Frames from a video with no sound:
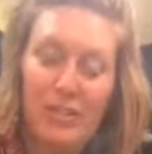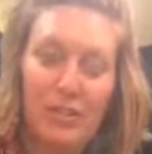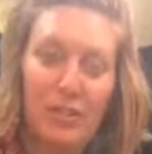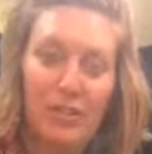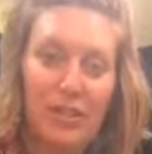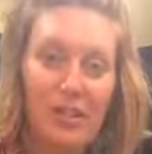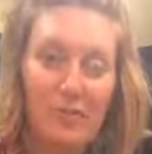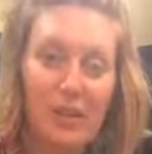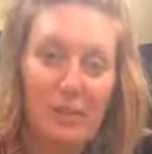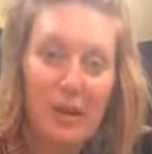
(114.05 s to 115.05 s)
I want to give you
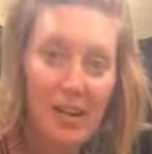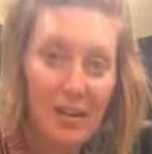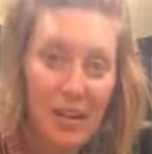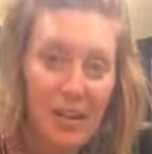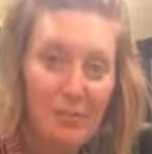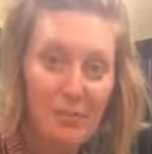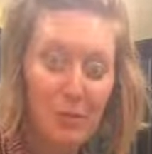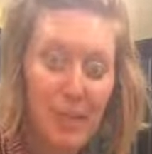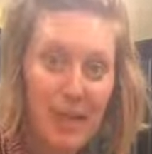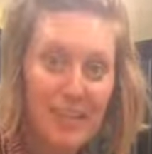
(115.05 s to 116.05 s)
some
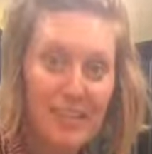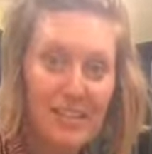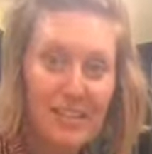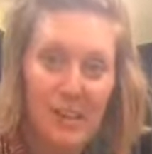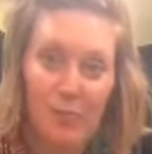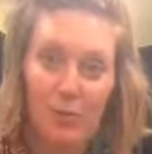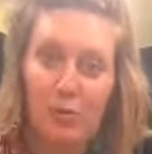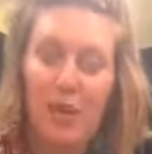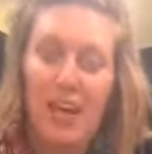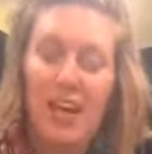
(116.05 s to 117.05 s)
great ideas to help you
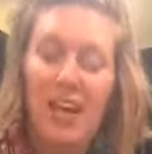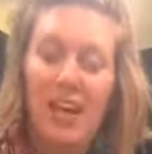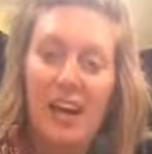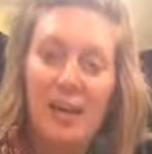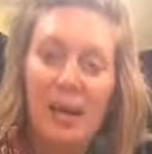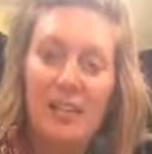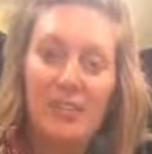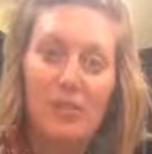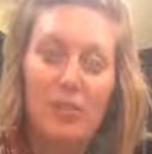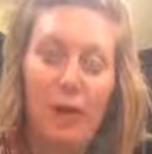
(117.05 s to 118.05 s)
as
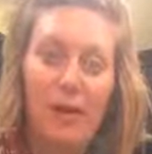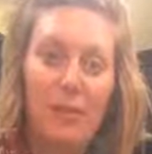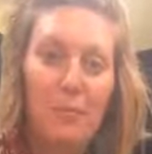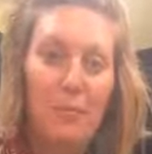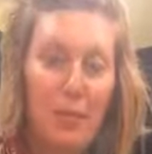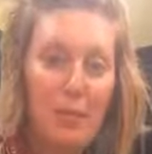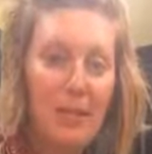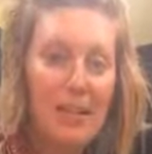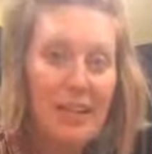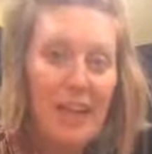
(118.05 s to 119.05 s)
you are
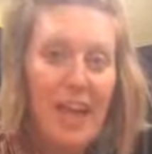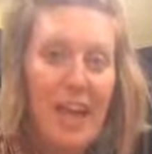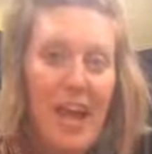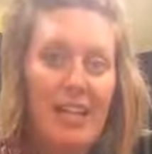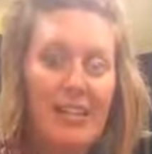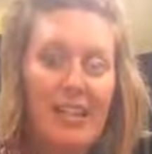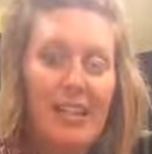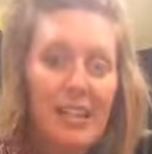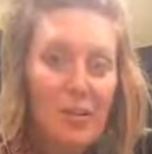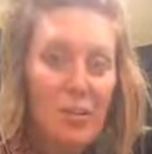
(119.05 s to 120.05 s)
prepping and
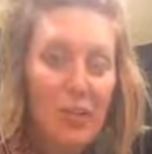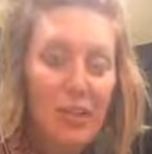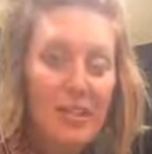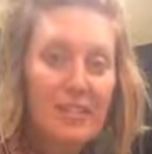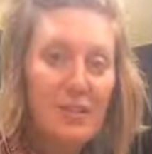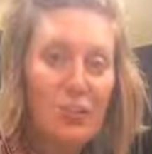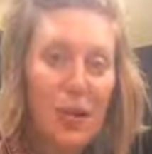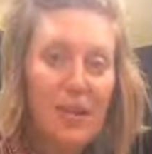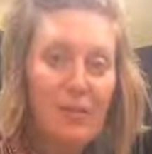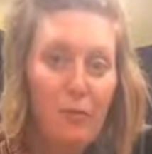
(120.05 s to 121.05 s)
getting things
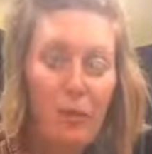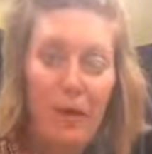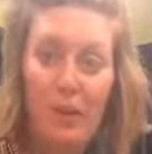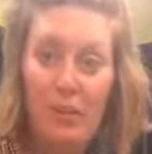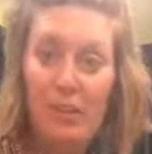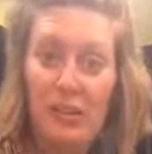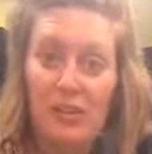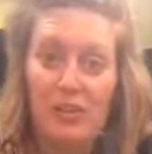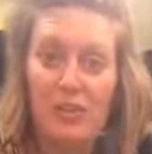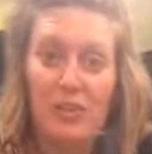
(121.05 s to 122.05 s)
ready for a healthy
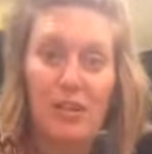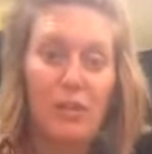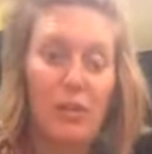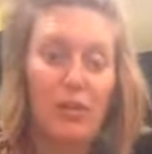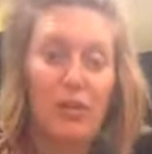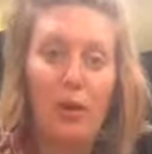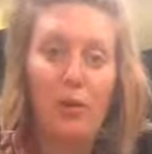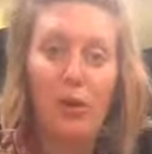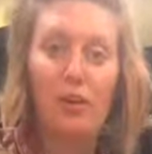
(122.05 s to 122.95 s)
lunch, whether you're at work